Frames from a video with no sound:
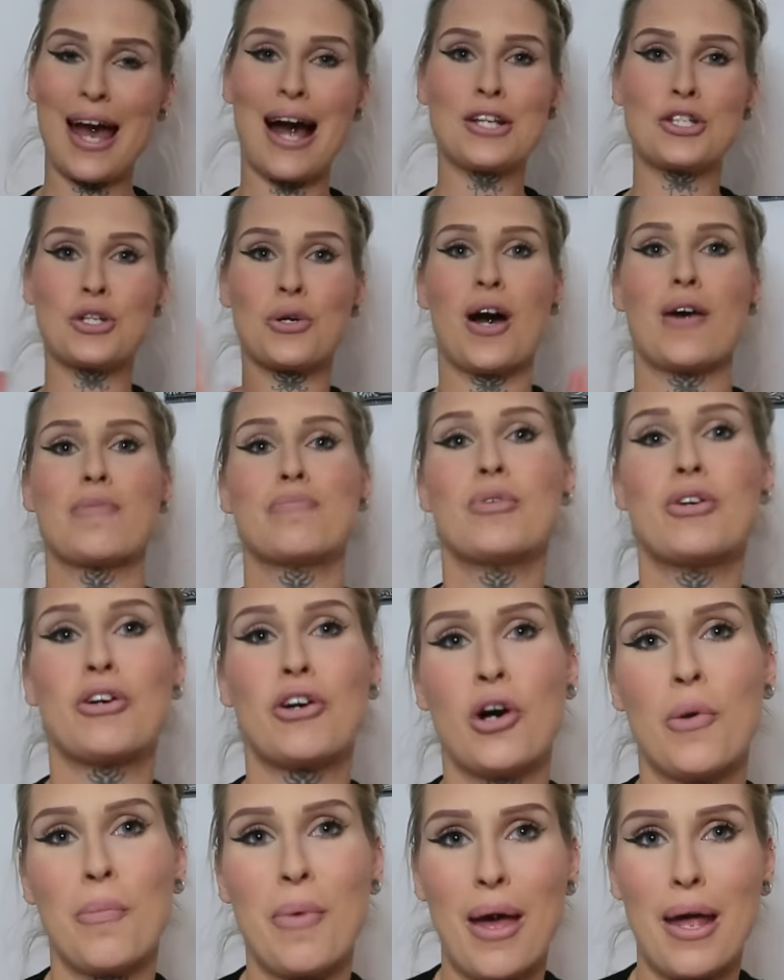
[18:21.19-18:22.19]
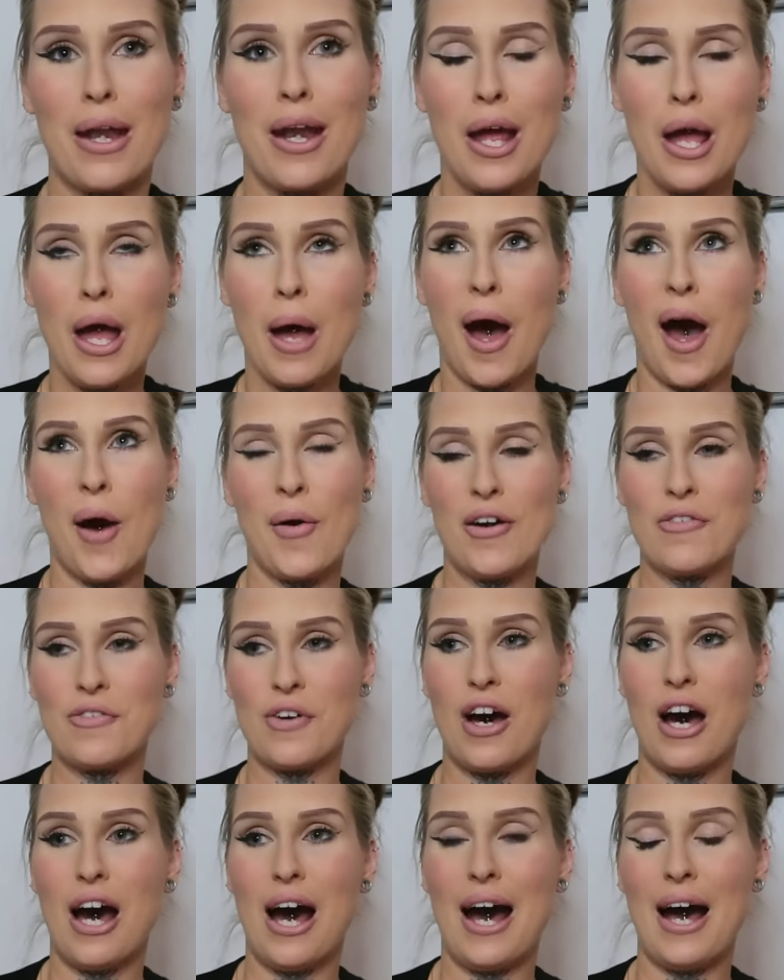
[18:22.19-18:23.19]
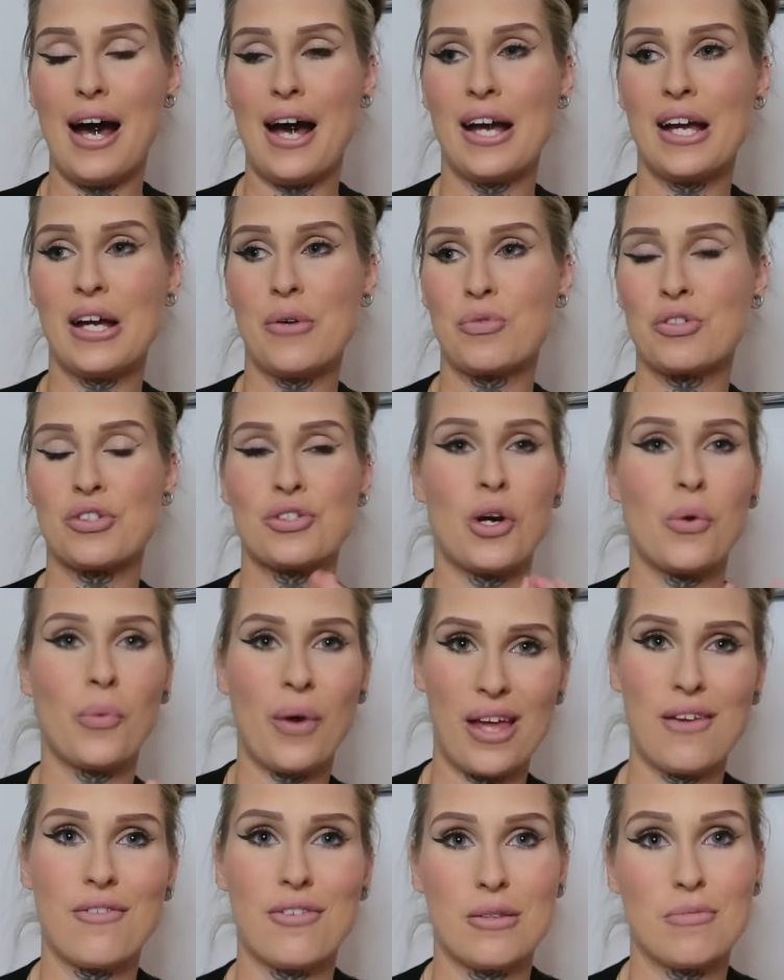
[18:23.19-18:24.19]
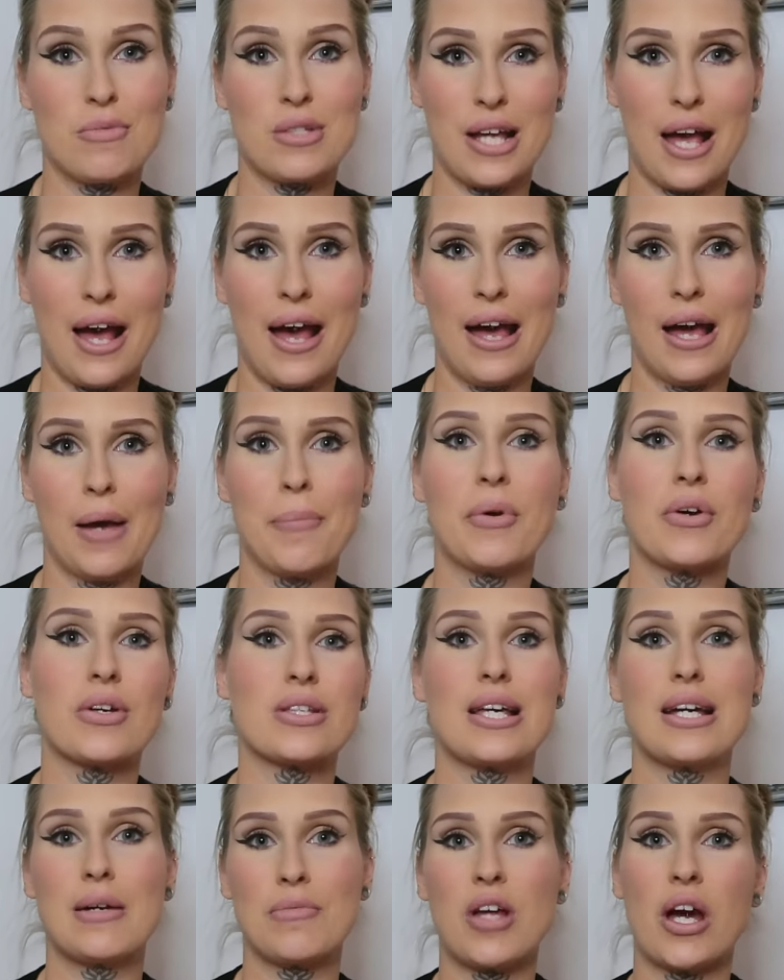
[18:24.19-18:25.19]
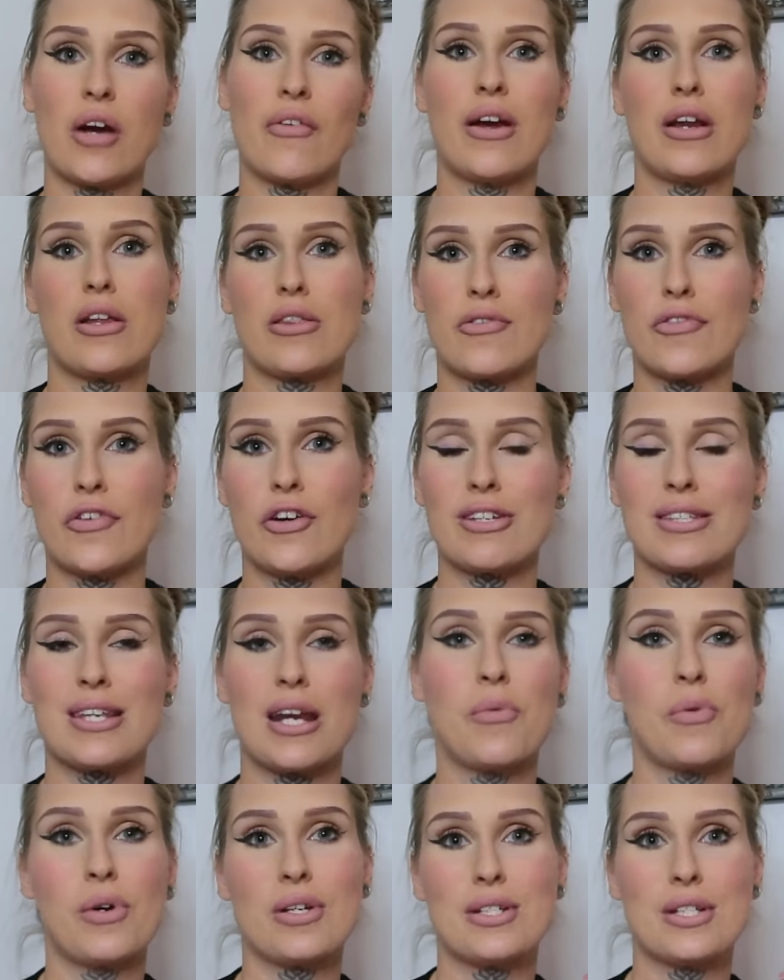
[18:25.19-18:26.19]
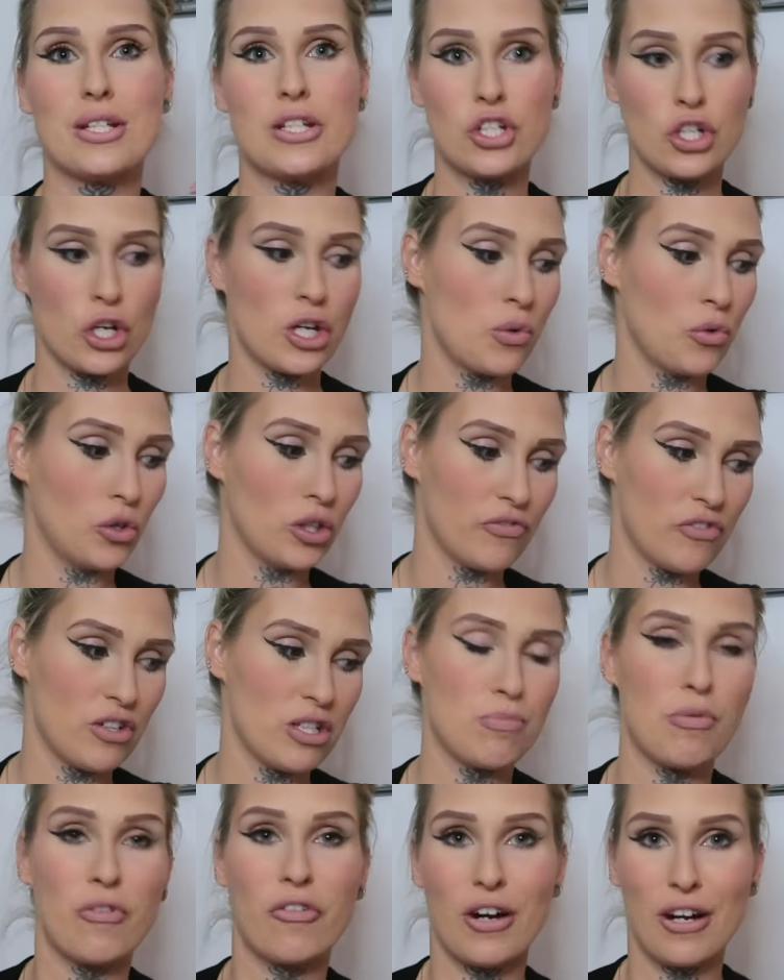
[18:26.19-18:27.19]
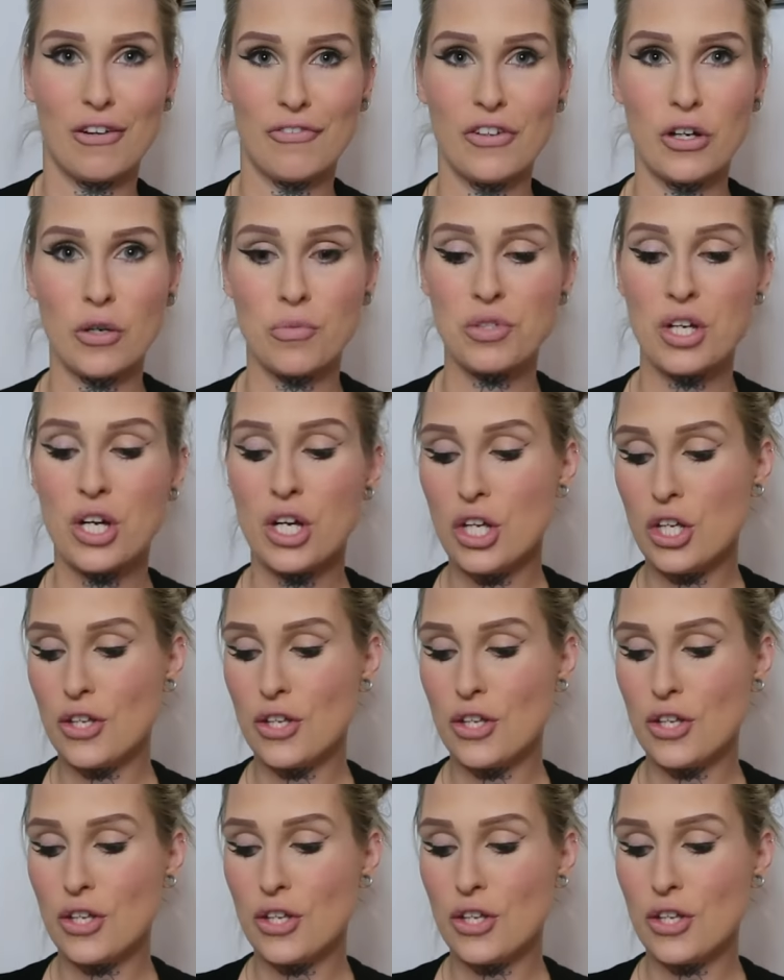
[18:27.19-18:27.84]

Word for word: I do have more coming, however I was not waiting for them to get here because I am decorating on the 1st, and I wanted to show you all of this before I filmed.